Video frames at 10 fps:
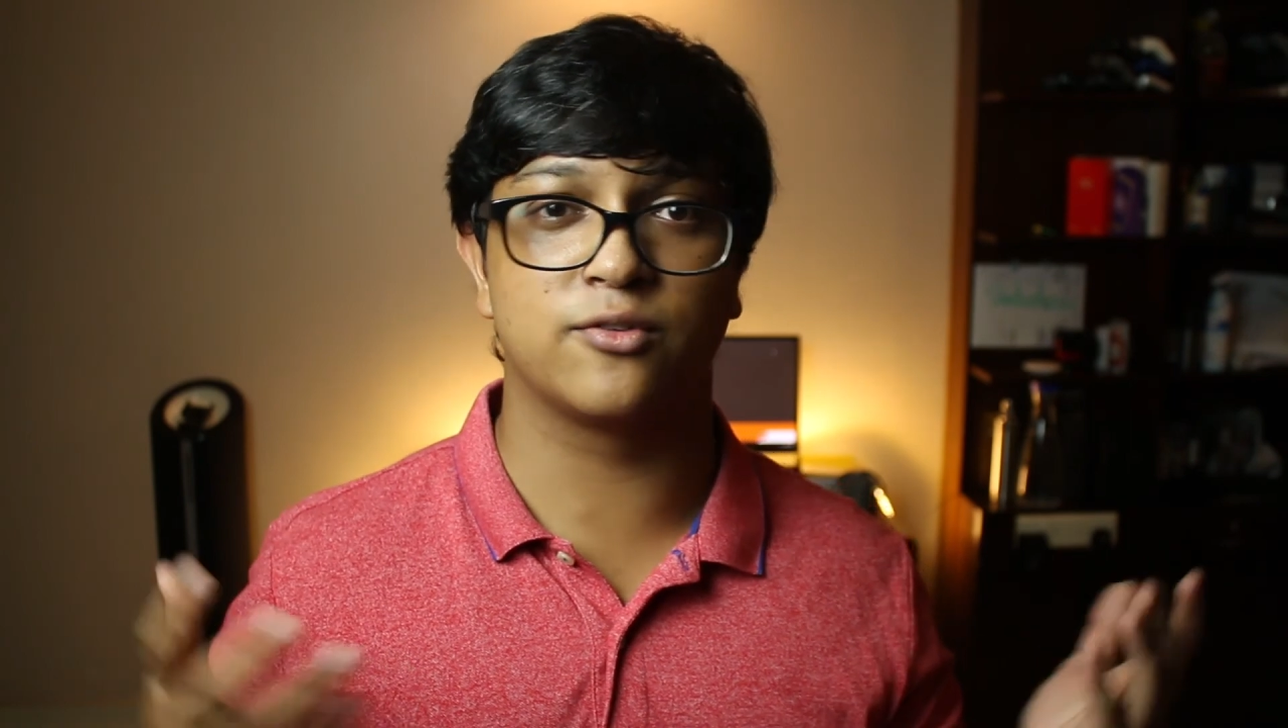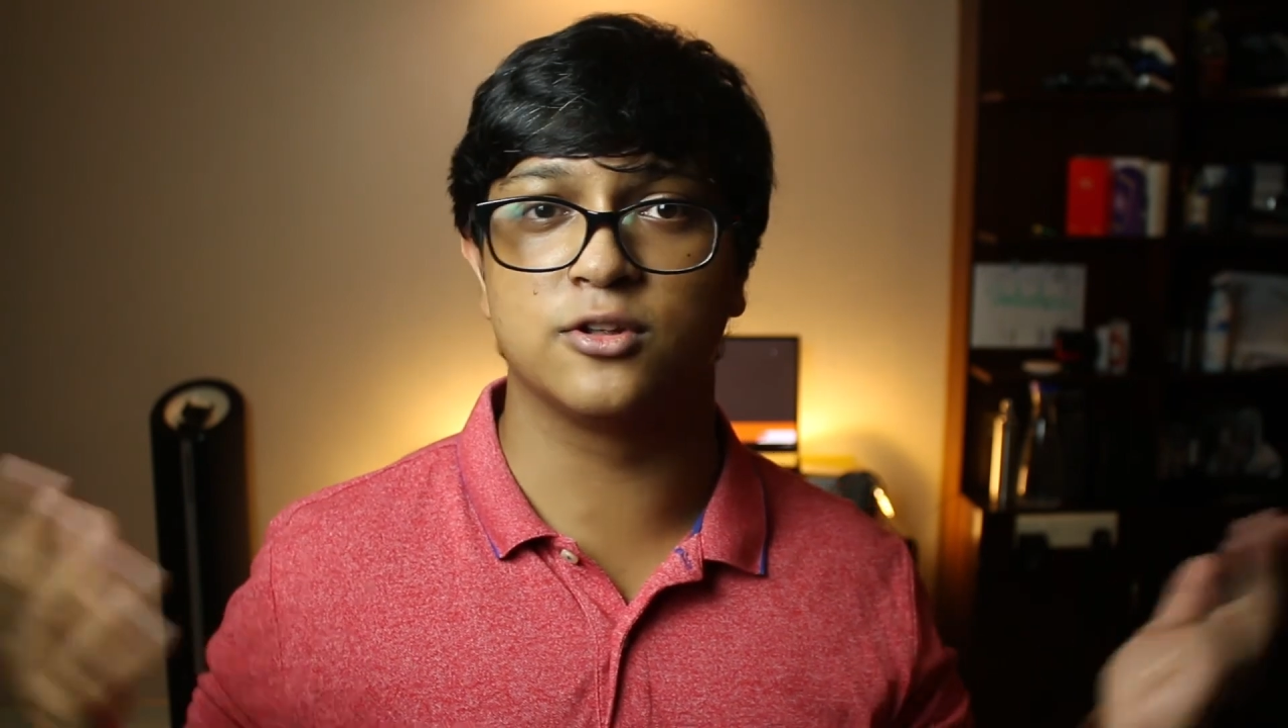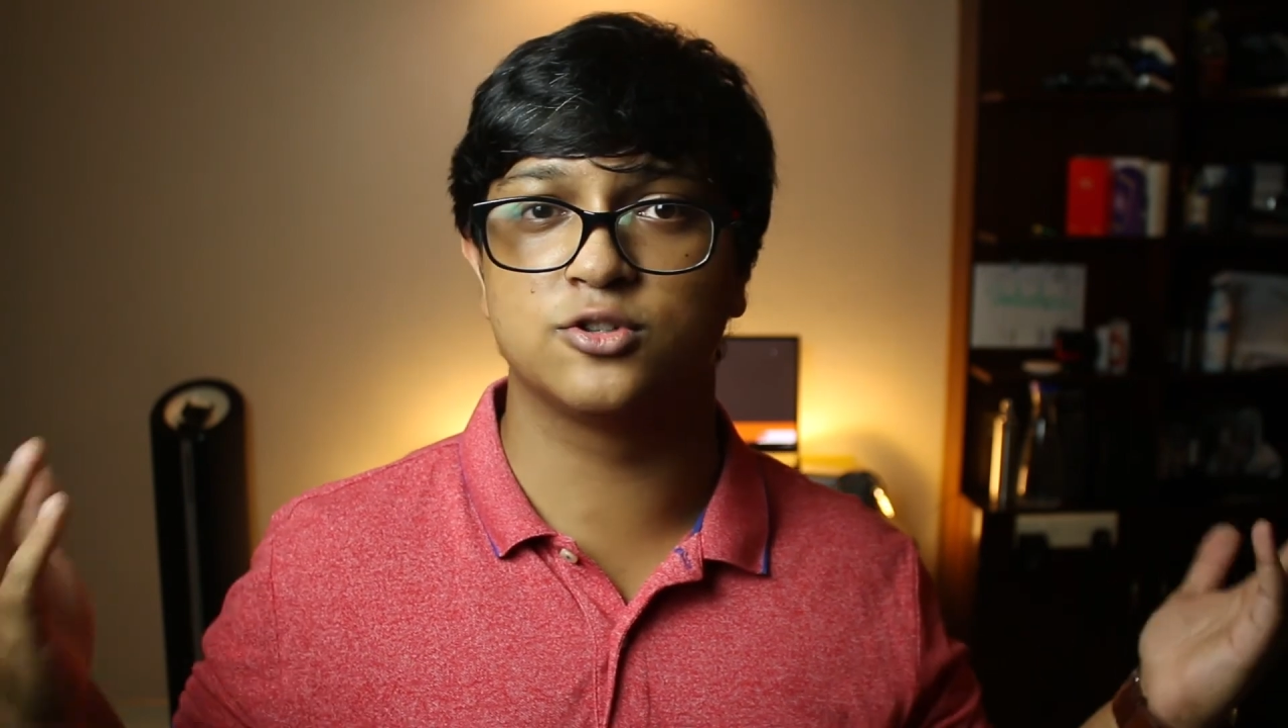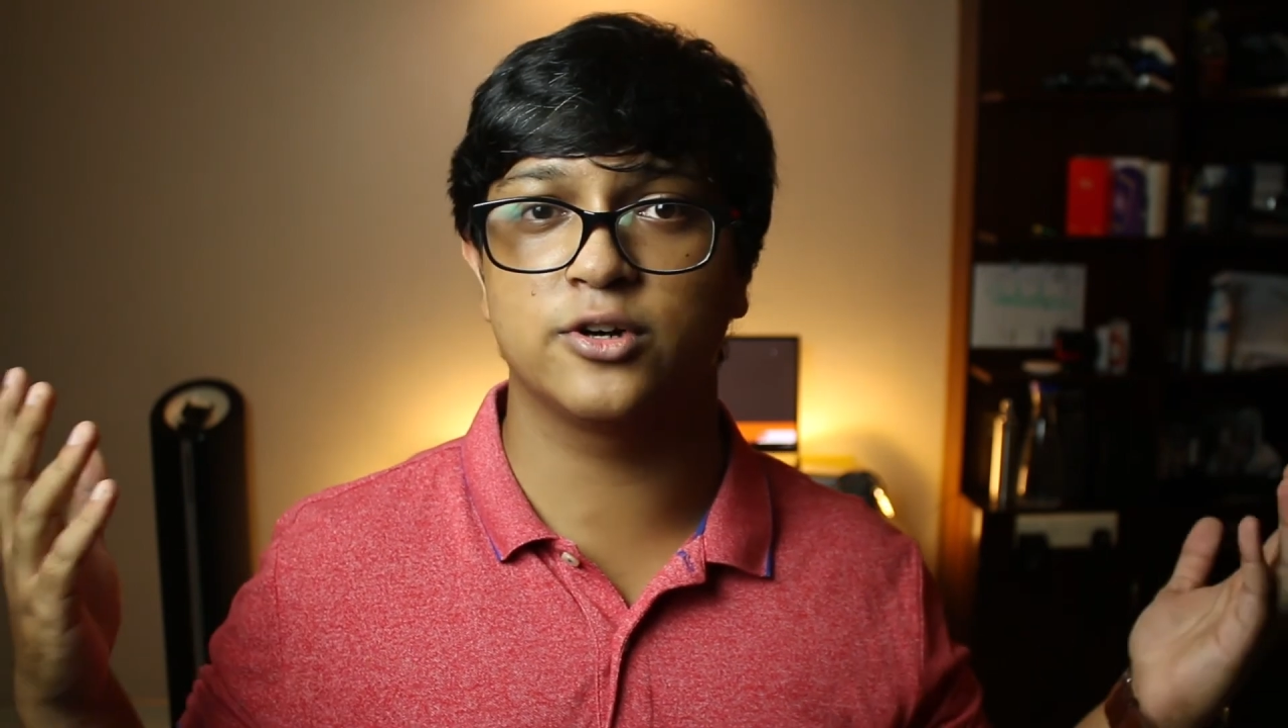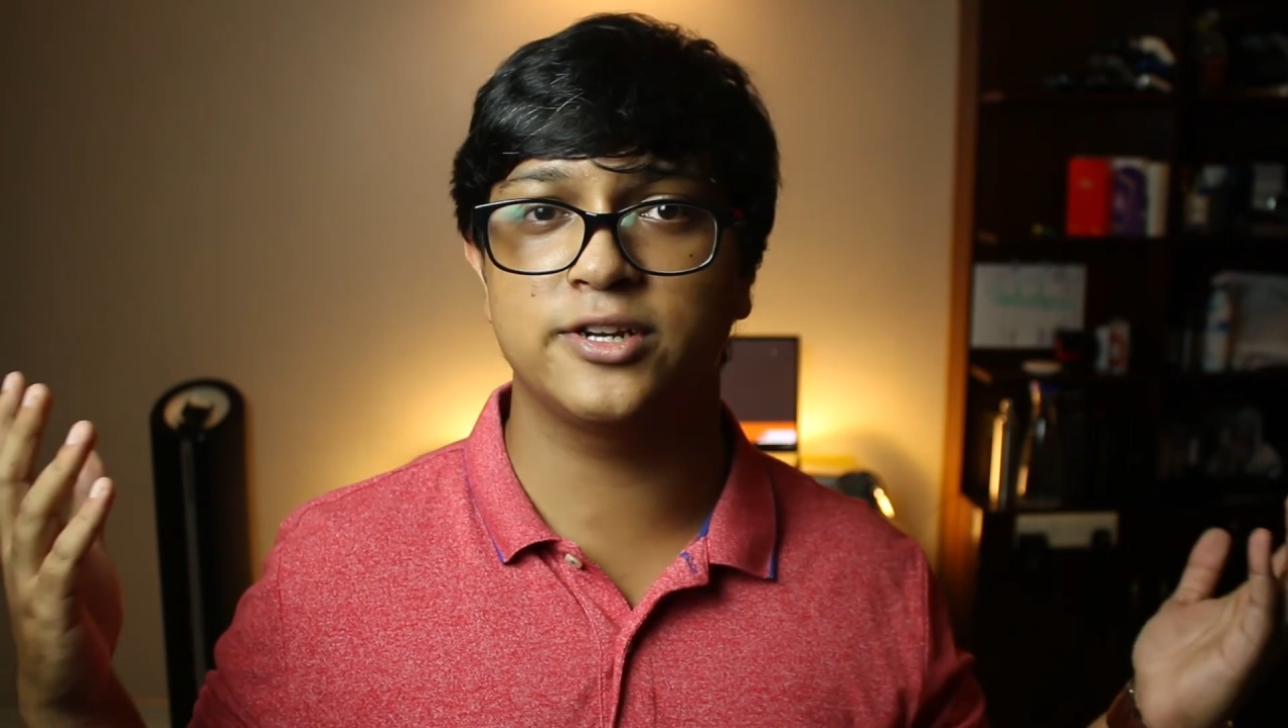If you
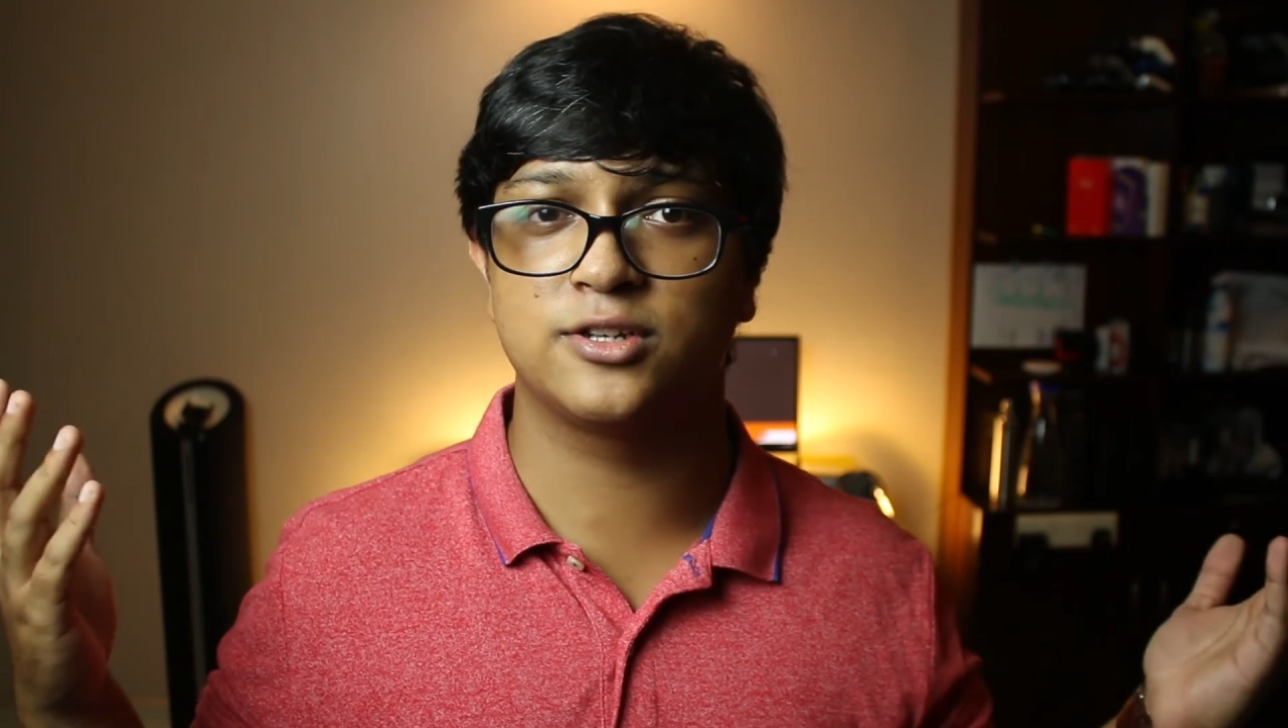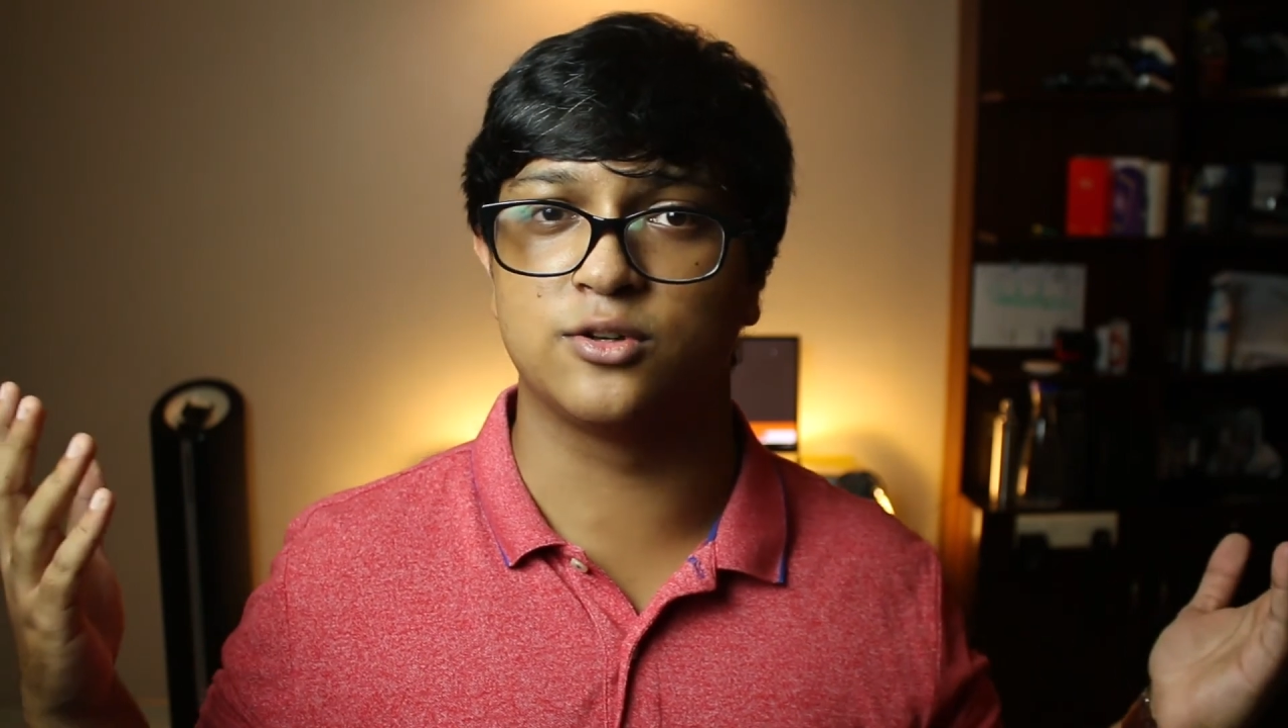enjoyed it,